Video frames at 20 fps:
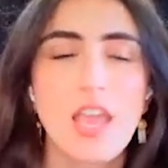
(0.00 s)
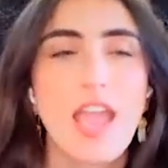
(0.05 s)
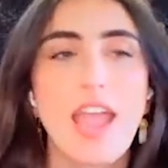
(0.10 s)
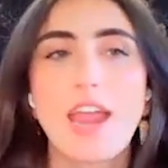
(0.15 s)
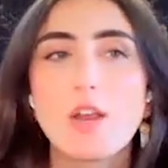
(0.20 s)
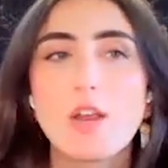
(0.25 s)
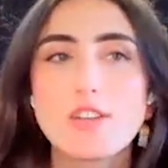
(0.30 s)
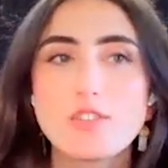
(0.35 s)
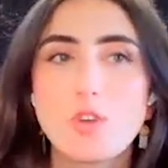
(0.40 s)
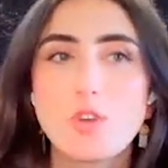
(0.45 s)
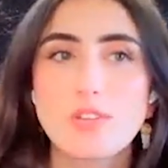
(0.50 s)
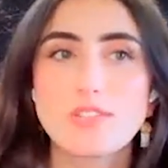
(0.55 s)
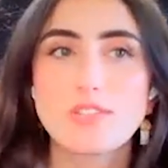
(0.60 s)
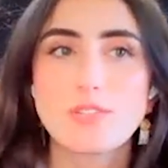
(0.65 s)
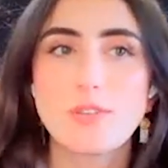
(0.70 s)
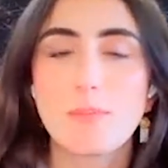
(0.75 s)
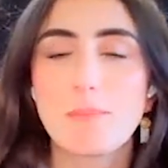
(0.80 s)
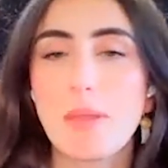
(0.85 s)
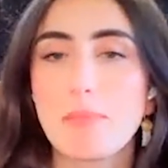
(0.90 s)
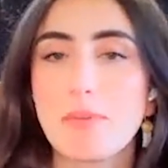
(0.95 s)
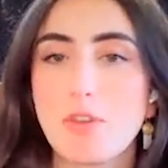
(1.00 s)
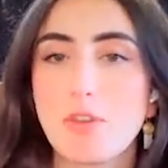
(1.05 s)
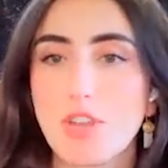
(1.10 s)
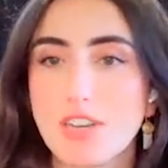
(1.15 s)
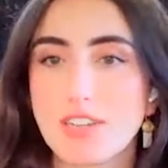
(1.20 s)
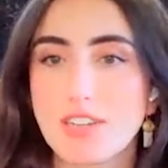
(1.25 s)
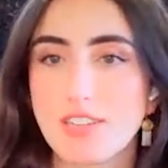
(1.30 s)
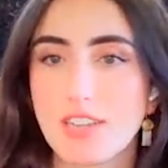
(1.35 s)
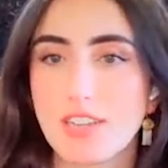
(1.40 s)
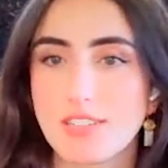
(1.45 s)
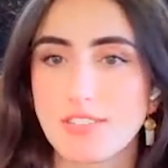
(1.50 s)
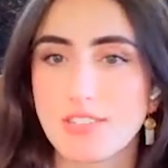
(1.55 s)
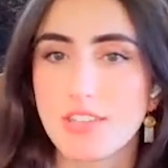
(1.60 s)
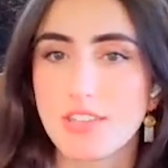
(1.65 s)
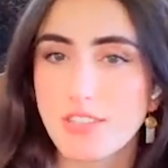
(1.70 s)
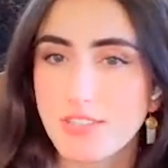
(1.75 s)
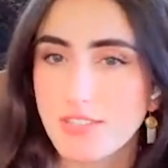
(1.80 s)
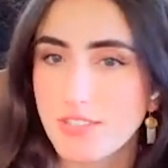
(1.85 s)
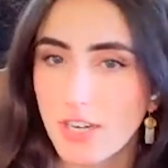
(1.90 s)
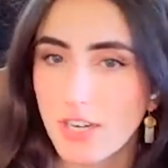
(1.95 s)
Aries always, maybe you can attest to
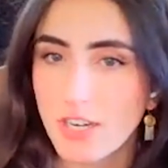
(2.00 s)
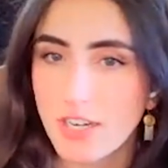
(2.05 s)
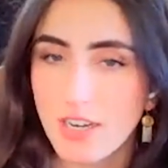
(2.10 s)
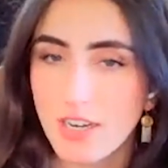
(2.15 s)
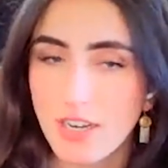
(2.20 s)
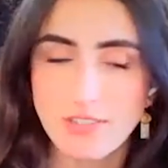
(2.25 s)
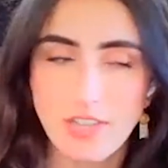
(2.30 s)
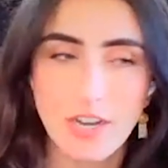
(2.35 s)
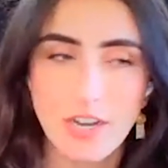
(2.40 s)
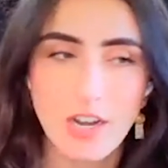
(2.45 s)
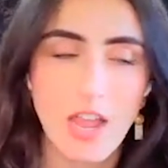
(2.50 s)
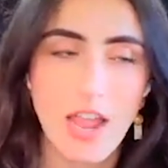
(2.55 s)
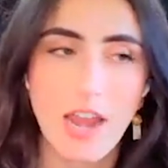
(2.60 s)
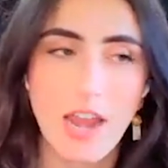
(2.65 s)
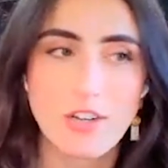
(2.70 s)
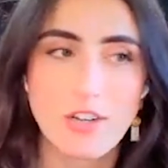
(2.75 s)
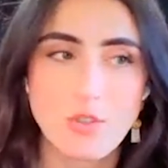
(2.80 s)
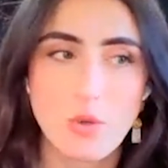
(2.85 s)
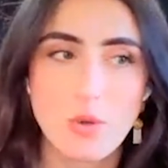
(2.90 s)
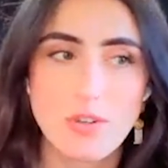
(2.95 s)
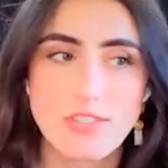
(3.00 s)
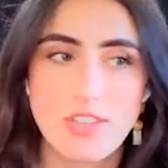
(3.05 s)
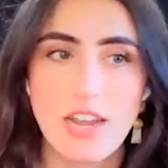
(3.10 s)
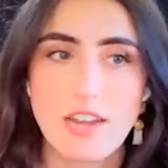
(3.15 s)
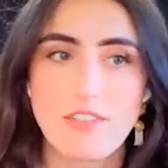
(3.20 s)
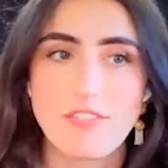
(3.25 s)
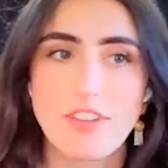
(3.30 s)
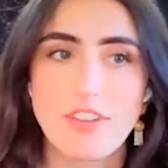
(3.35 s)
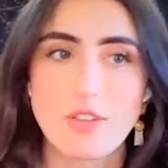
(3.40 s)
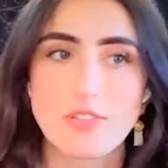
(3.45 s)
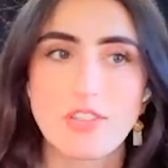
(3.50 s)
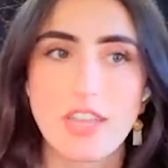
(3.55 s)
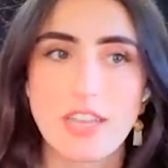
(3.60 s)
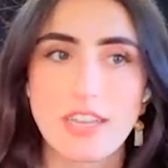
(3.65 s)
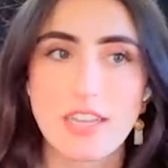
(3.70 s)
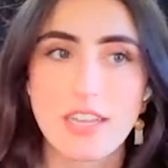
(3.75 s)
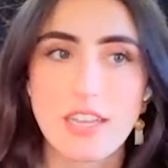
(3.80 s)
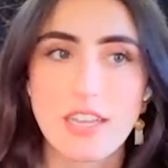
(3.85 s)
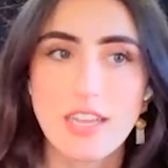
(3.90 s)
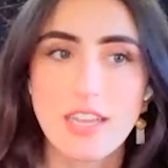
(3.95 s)
this, Sarah. Aries always kind of feels
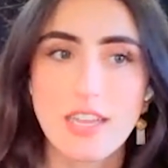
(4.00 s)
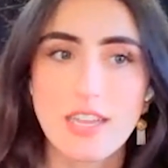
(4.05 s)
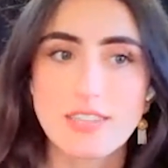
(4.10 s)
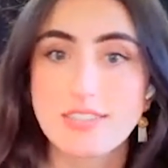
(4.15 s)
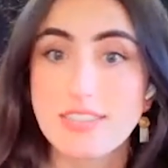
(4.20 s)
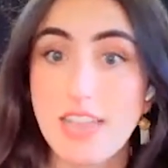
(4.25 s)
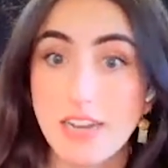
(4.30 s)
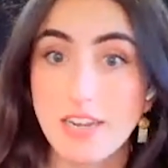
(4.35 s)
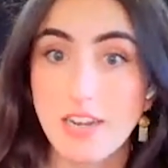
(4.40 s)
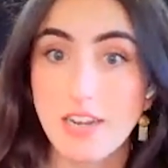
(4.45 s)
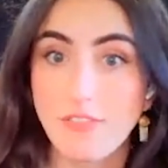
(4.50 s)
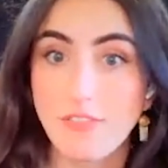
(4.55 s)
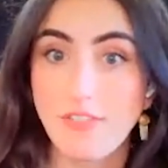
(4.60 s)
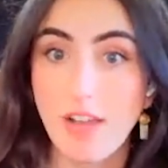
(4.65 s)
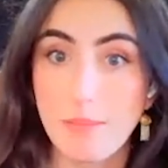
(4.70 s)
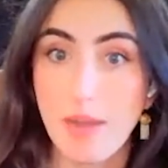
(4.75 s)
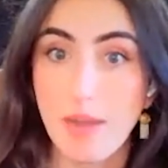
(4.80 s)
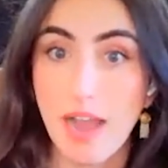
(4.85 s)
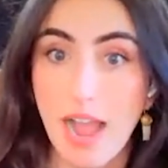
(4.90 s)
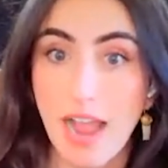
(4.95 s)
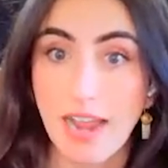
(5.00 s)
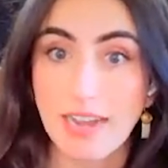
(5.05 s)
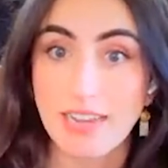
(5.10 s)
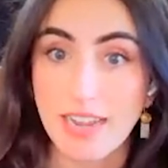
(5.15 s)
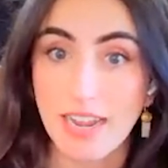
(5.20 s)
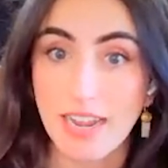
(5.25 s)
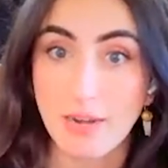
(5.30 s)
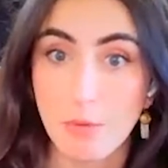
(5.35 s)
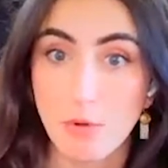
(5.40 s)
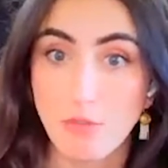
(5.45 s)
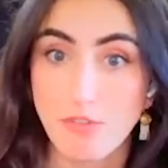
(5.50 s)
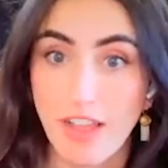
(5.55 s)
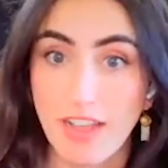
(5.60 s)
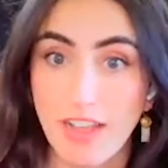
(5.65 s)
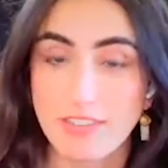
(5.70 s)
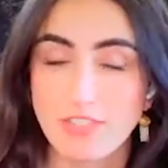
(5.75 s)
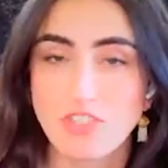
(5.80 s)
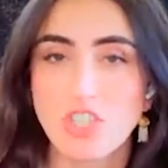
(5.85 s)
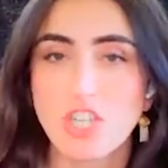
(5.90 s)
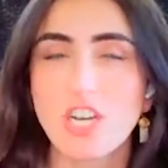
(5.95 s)
like it's not enough. I'm behind. I got to move
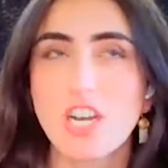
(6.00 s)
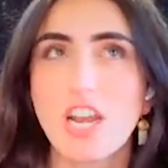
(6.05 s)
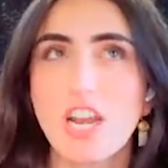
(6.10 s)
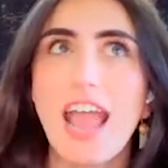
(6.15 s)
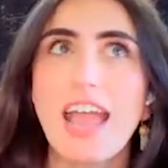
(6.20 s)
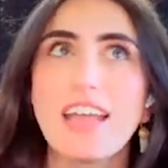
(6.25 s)
faster.